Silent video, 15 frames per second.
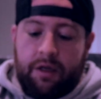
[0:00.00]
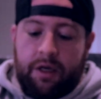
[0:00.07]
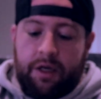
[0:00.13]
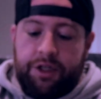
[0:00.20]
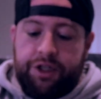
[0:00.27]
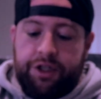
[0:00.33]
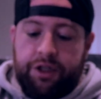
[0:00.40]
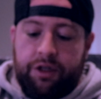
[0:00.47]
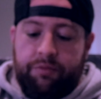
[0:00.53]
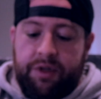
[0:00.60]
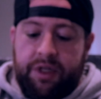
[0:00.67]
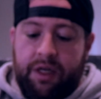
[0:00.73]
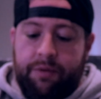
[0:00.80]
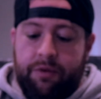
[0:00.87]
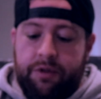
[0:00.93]
I should
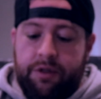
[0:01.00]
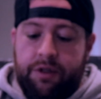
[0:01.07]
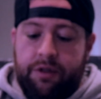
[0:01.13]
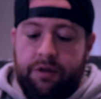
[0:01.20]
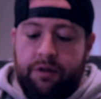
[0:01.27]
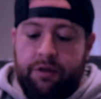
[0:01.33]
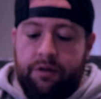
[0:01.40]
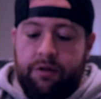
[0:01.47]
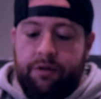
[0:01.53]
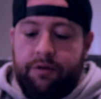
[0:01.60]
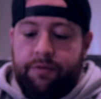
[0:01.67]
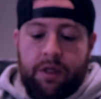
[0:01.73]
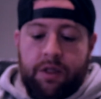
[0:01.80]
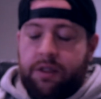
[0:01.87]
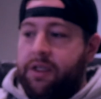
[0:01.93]
be able to
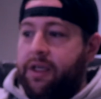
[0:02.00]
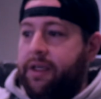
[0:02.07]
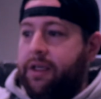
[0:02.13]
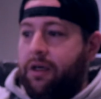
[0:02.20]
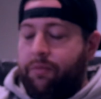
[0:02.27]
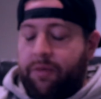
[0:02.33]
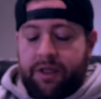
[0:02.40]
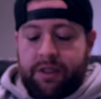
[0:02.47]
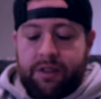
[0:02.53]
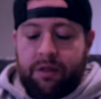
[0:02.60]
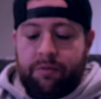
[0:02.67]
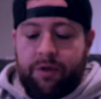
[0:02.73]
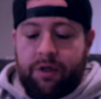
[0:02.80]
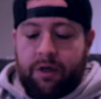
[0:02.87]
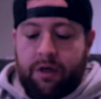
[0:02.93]
take out my
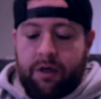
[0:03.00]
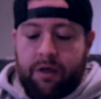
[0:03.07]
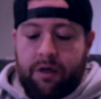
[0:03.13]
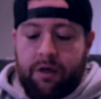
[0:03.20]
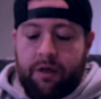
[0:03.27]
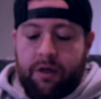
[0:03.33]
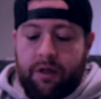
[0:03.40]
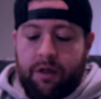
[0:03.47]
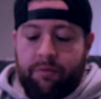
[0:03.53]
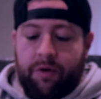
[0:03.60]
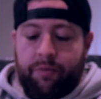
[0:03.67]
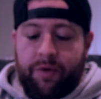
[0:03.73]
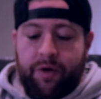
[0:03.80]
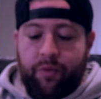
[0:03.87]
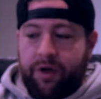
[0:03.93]
SIM card and my
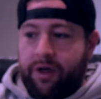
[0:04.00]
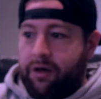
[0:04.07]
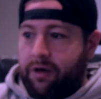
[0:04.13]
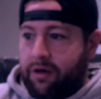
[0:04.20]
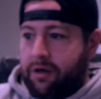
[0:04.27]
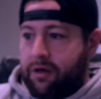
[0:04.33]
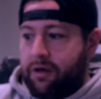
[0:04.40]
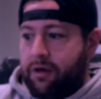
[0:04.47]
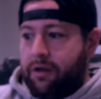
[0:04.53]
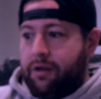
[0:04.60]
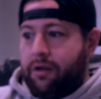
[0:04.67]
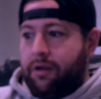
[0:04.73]
memory card,